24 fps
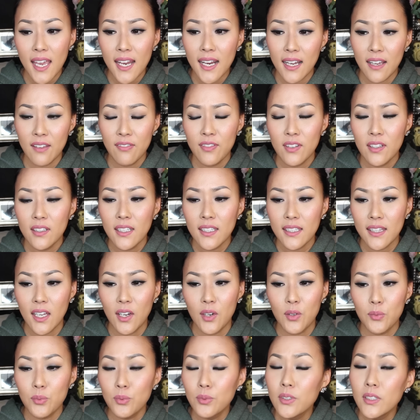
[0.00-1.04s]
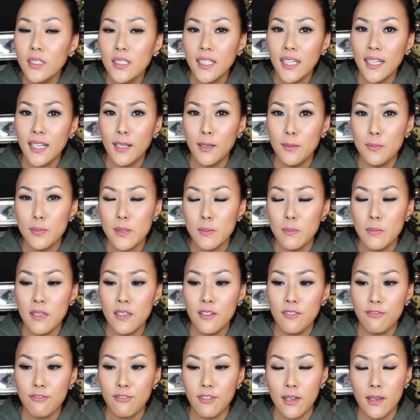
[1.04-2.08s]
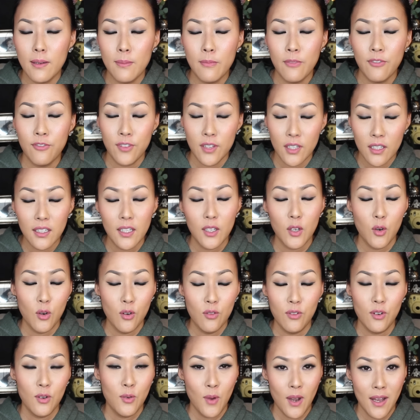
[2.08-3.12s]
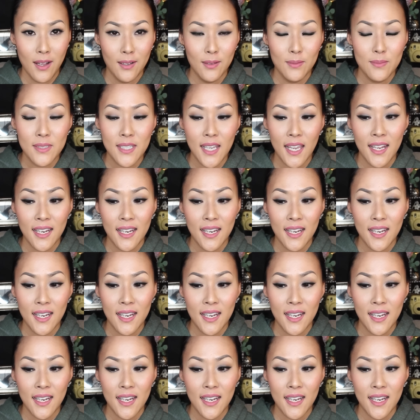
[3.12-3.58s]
And I feel like that really helps me from feeling overwhelmed